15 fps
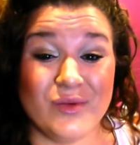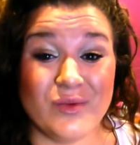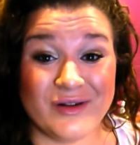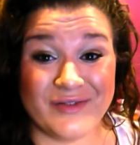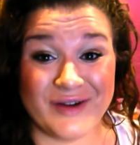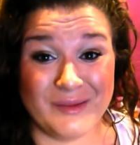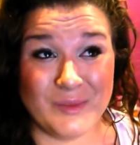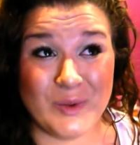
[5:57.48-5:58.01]
want to
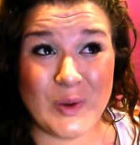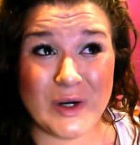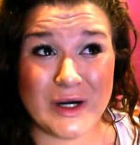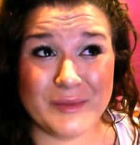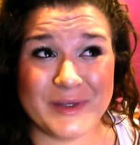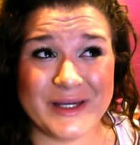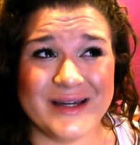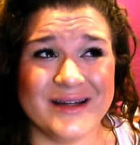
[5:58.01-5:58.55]
find more
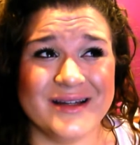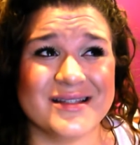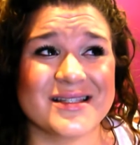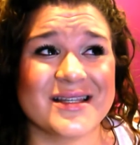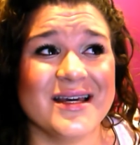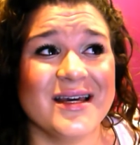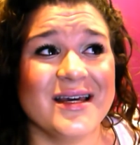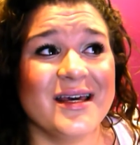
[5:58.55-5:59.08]
because
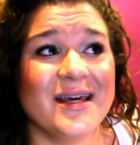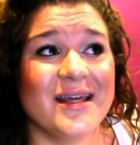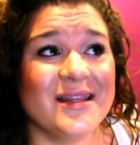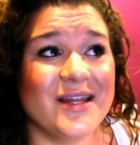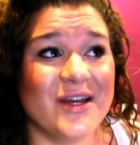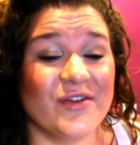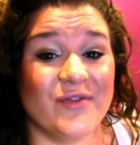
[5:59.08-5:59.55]
they're